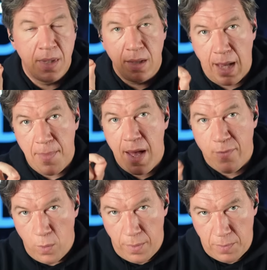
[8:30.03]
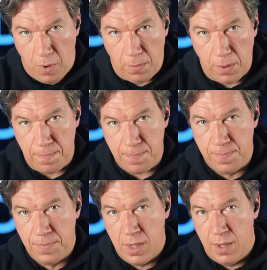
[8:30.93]
Labor have a women problem.
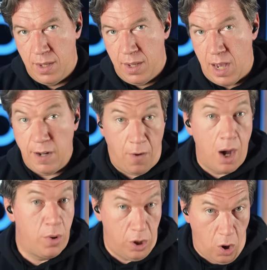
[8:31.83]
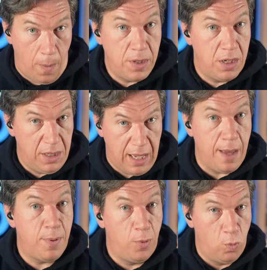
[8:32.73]
And if I were a competent,
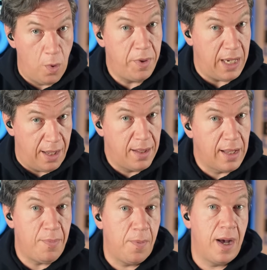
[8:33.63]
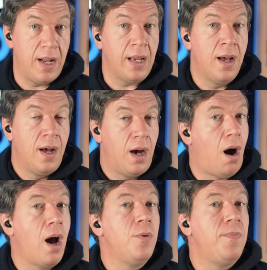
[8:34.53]
capable woman in the Labor Party,
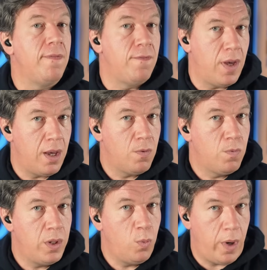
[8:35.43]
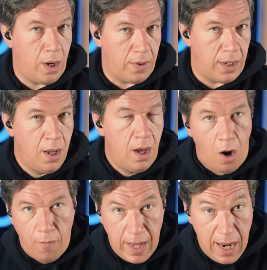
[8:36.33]
I would be very wary
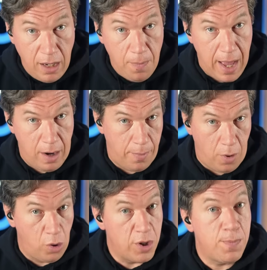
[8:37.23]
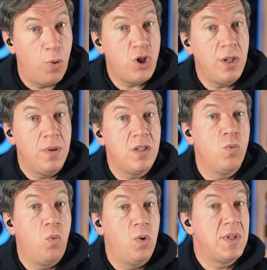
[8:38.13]
of any power brokers pushing me
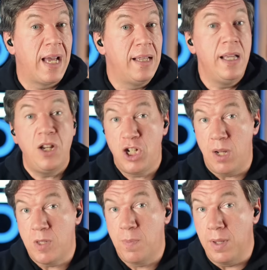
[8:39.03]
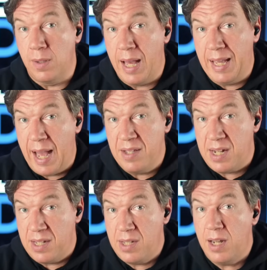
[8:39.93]
towards a leadership spill against
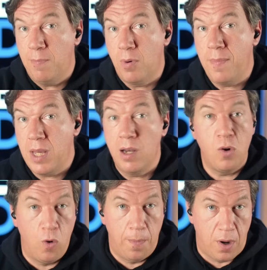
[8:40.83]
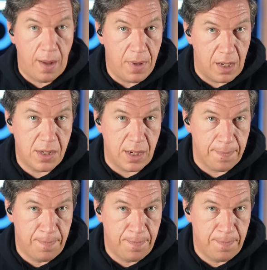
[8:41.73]
a sitting premier or prime minister.